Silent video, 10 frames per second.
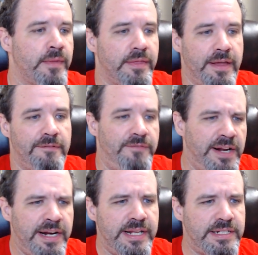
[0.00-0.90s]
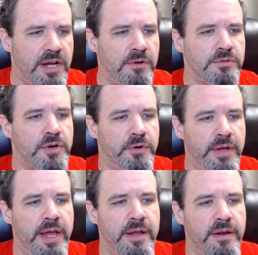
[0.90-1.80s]
The Infinity Stones
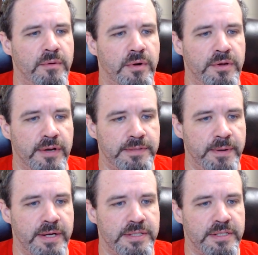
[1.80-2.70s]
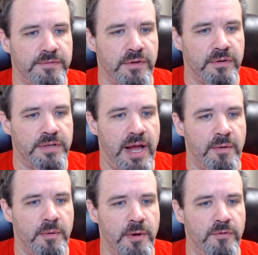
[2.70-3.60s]
create what you experience as a flow of
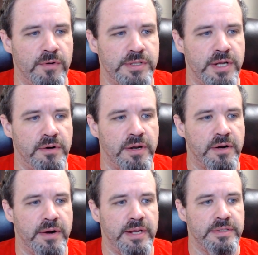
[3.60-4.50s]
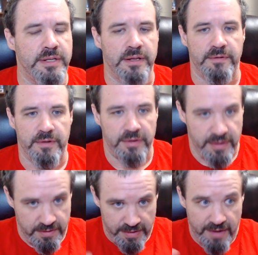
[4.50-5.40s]
time. Remove one stone, it creates
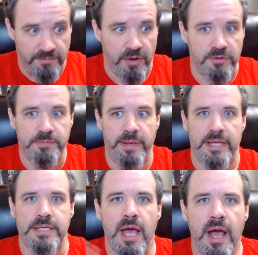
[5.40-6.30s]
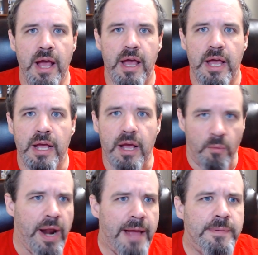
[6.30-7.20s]
that flow splits.
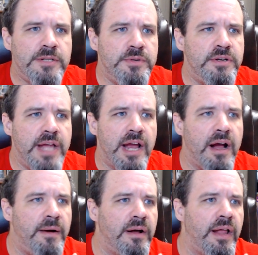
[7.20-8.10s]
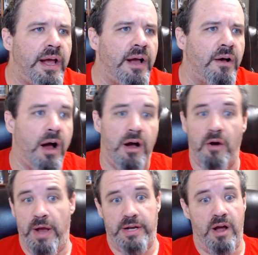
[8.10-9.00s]
What happens when you take all out?
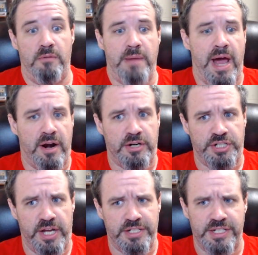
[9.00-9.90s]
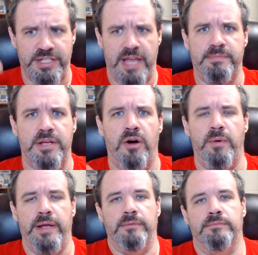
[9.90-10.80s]
Oh, it don't matter. Shit just keeps going.